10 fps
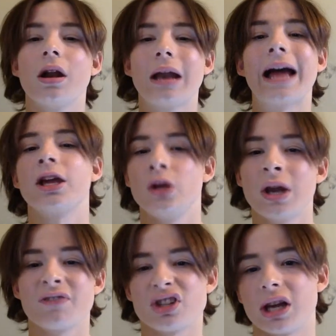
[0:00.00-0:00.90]
Like, you
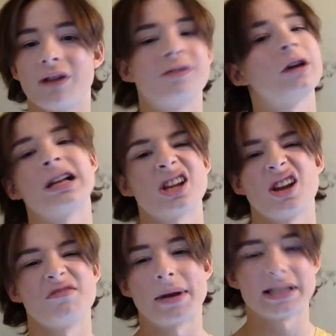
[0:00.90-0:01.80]
love yourself. I don't
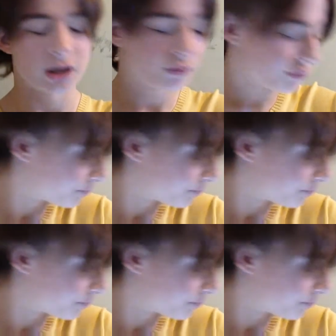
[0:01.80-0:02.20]
love myself.